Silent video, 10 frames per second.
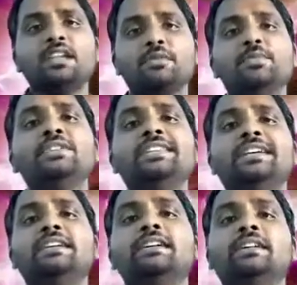music,
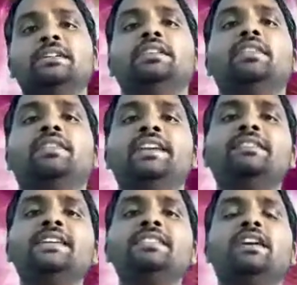the
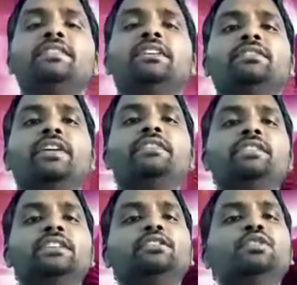frequency of that waves
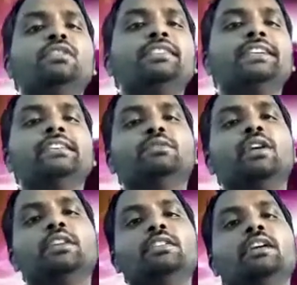it goes in
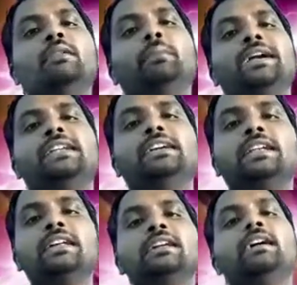one
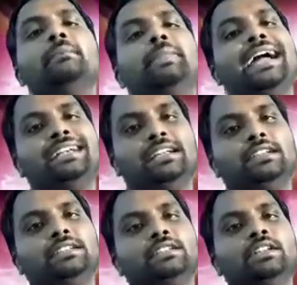particular
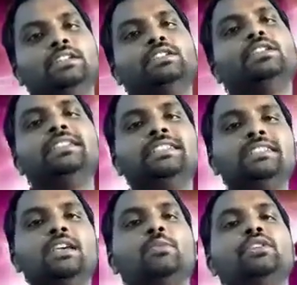pattern. So this
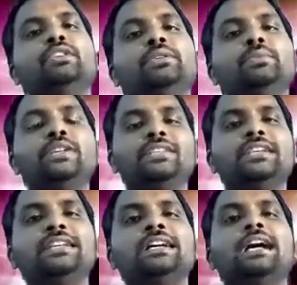is about
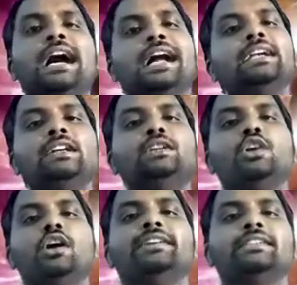music and
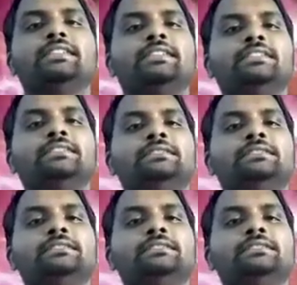noise.